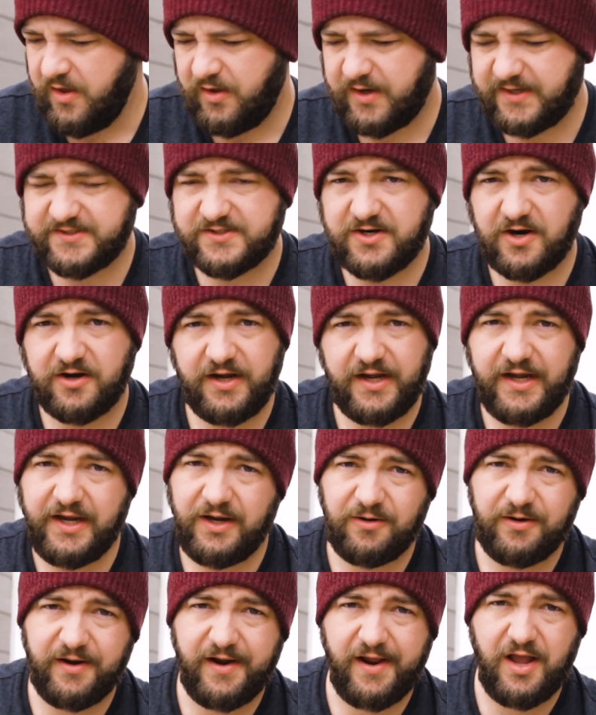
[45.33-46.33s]
I started
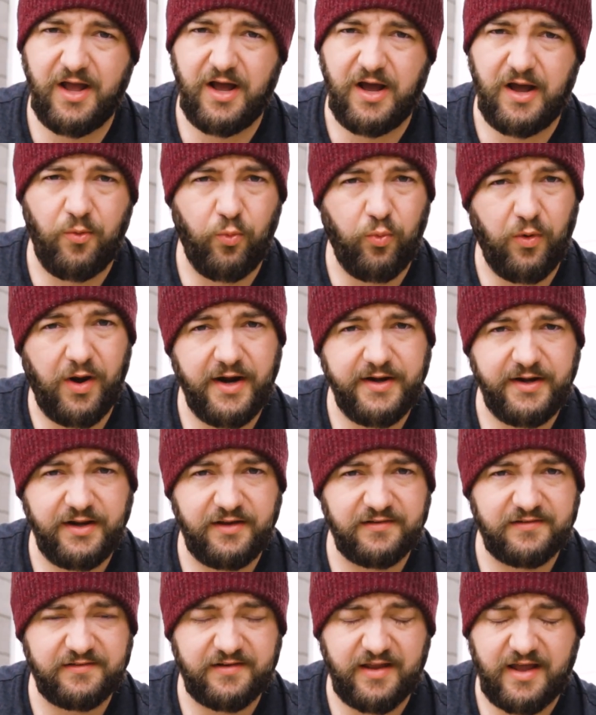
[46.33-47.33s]
hearing a
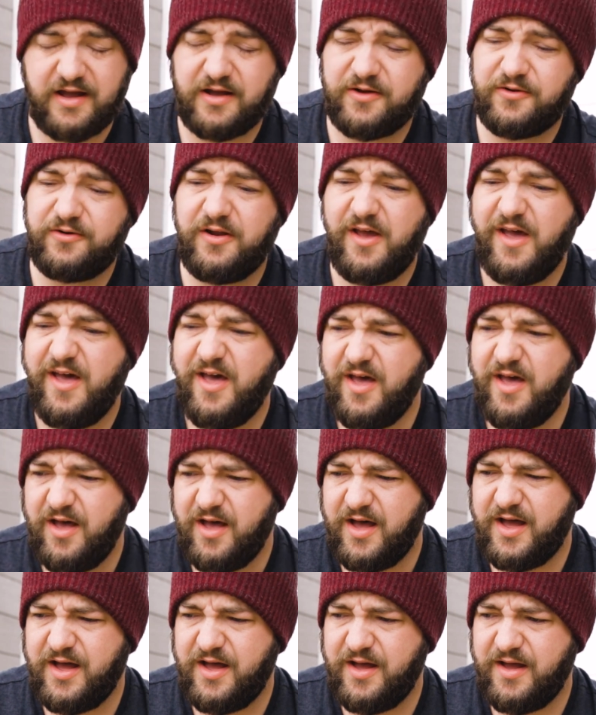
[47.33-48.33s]
whining sound,
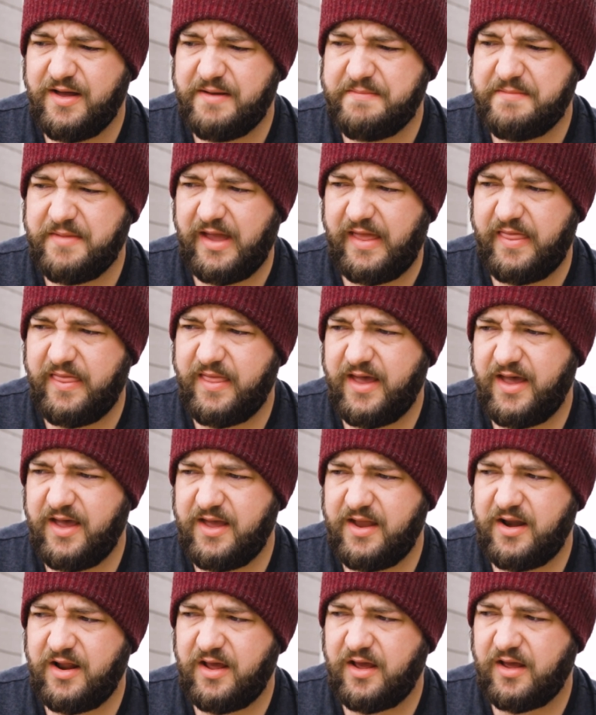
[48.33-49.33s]
and
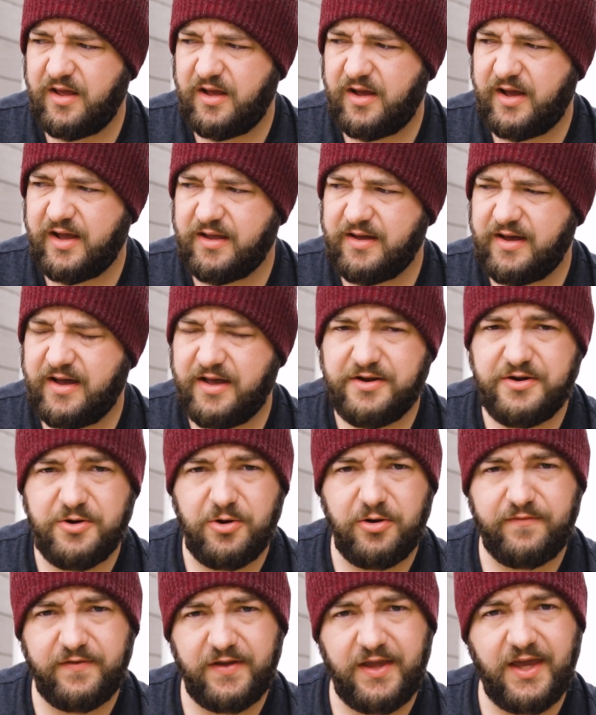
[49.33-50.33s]
then I got a
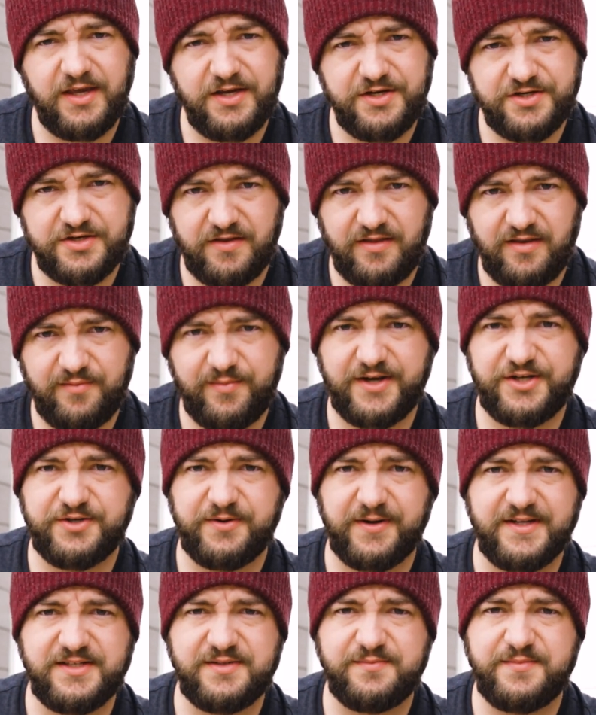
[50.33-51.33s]
notification that my
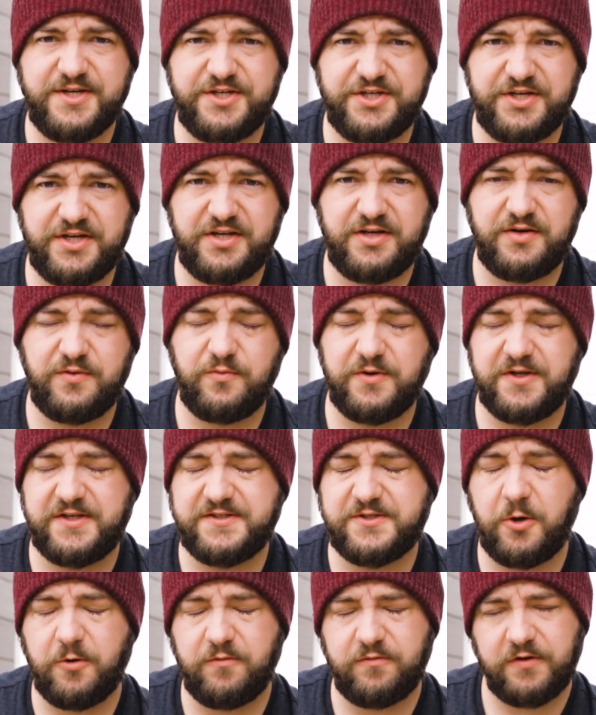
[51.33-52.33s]
transmission
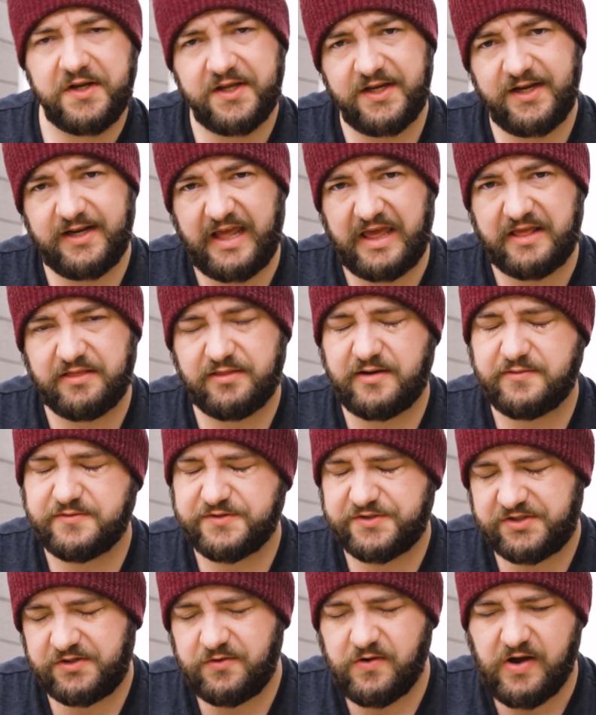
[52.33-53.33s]
was overheating, that it
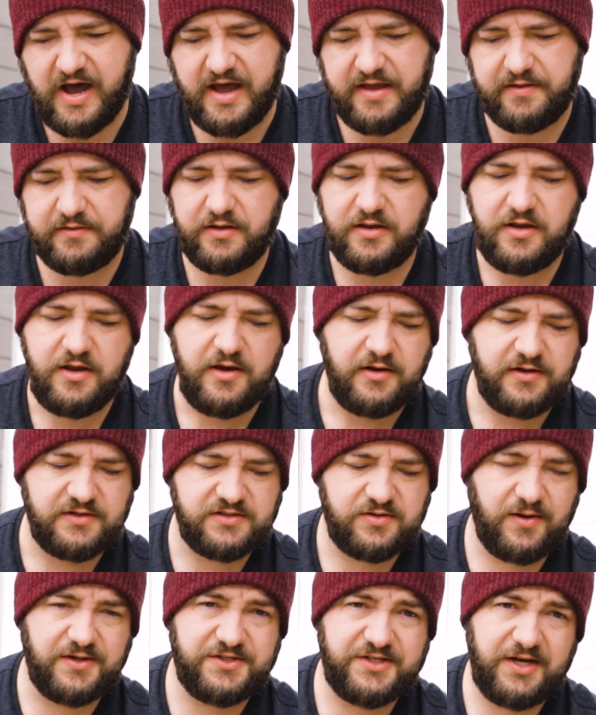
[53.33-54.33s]
was too hot.
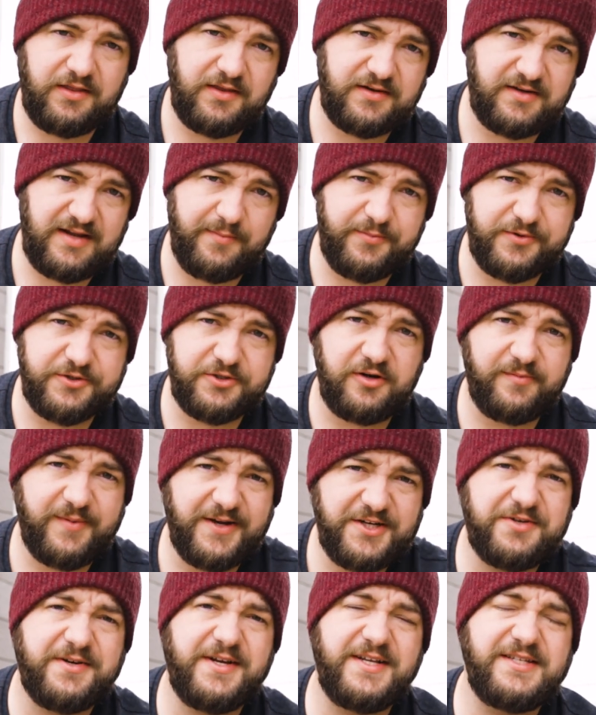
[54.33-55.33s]
So I checked the temperature of
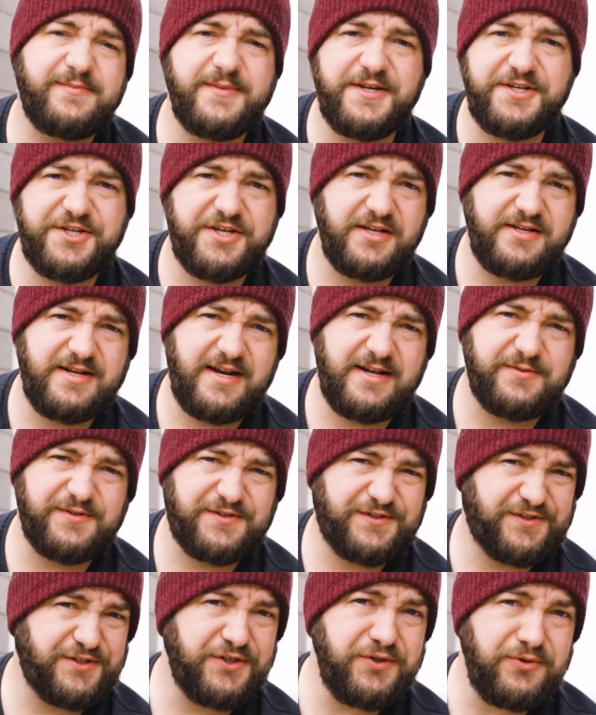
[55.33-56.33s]
my transmission and it was
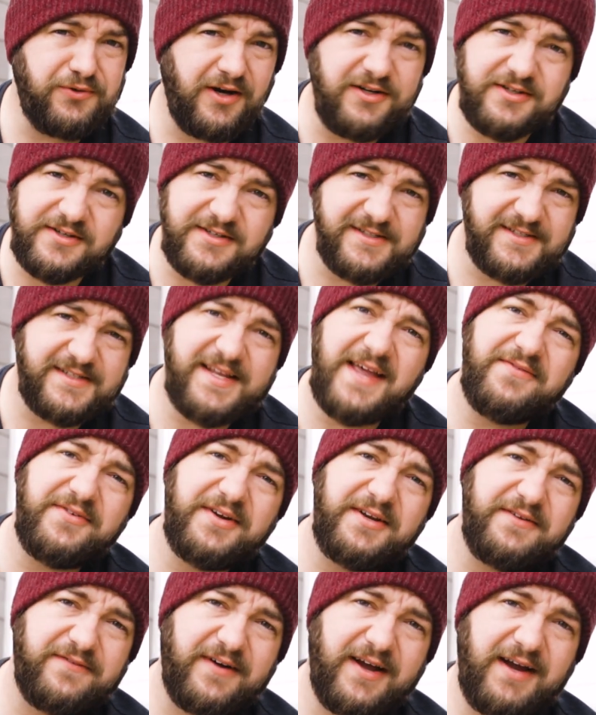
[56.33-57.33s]

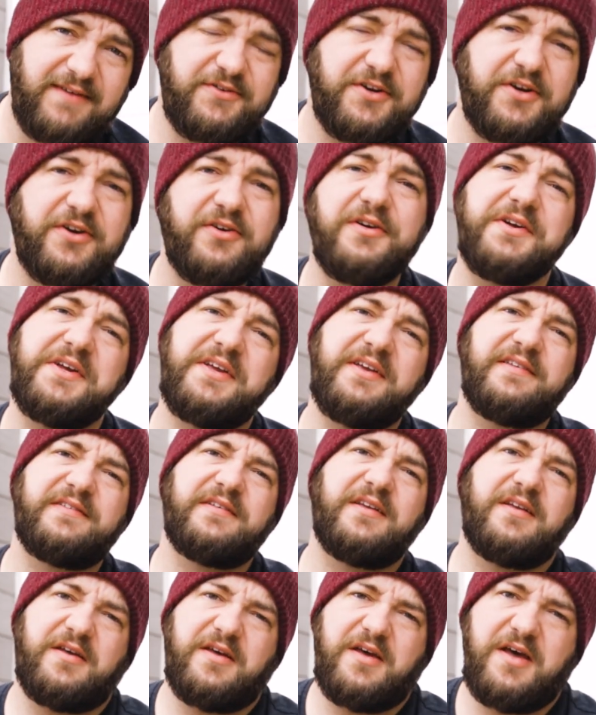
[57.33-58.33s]
275 degrees,
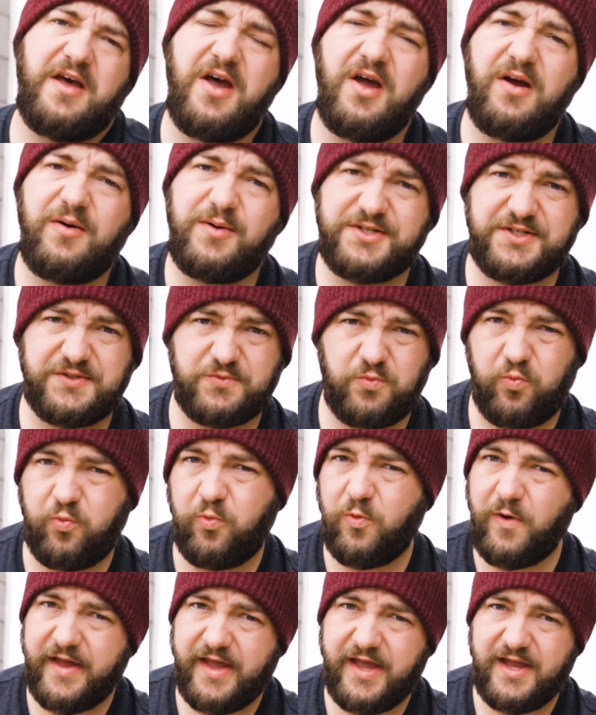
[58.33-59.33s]
which is
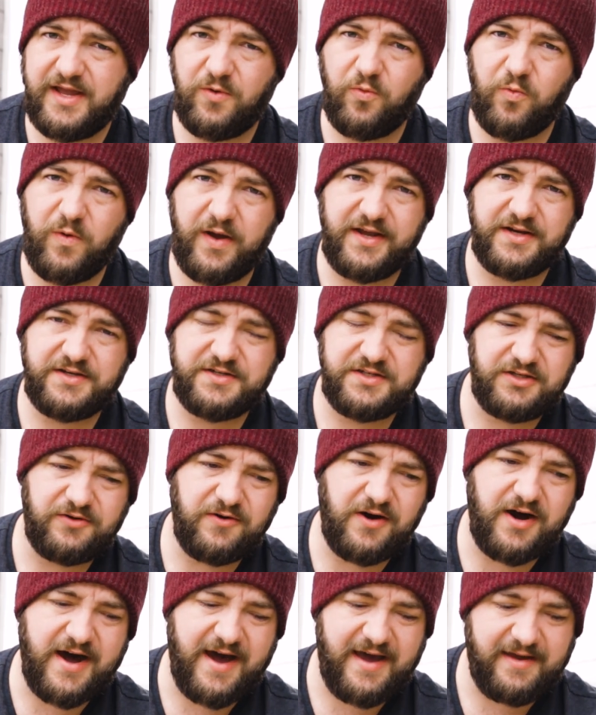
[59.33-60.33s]
way too
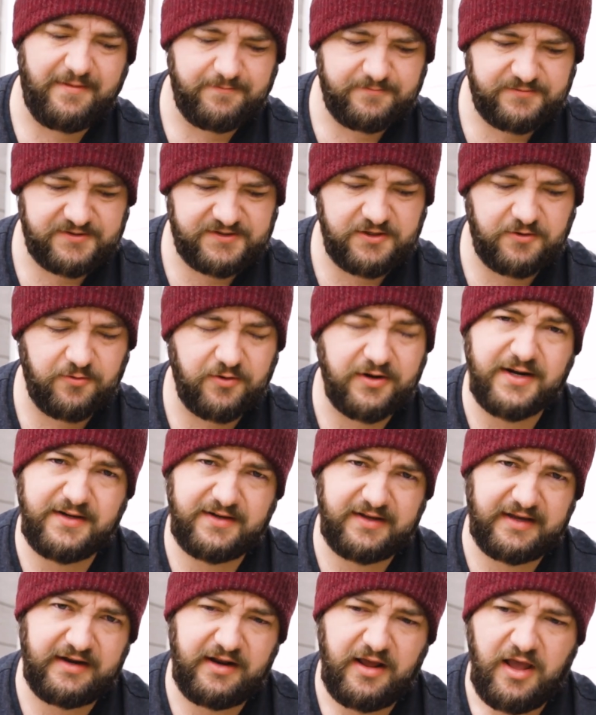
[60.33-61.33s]
high. So what I
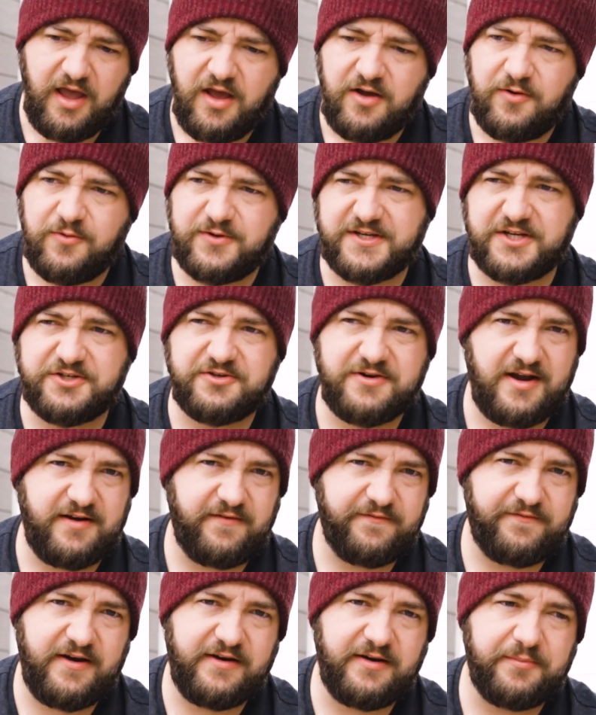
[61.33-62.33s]
did was I tried
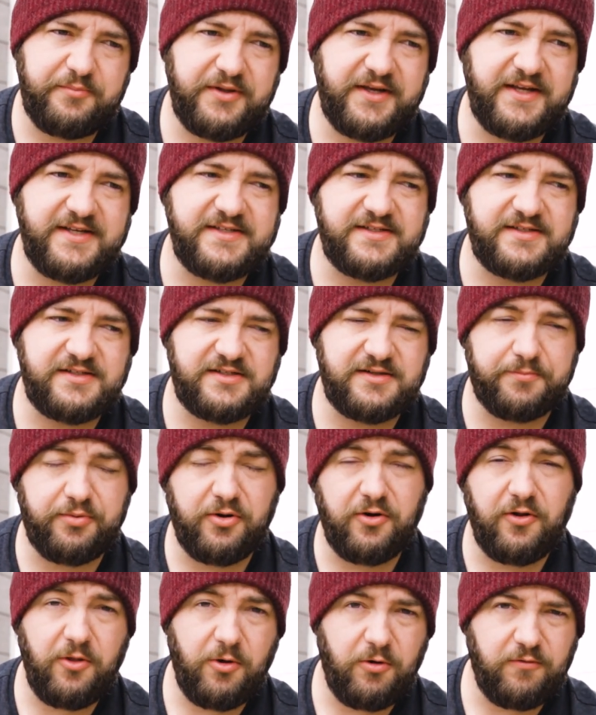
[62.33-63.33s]
to find a place to
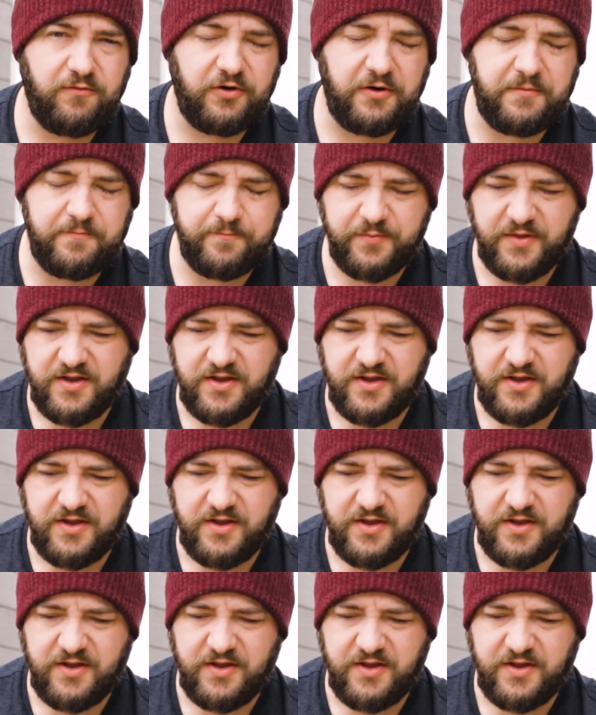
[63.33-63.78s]
pull over.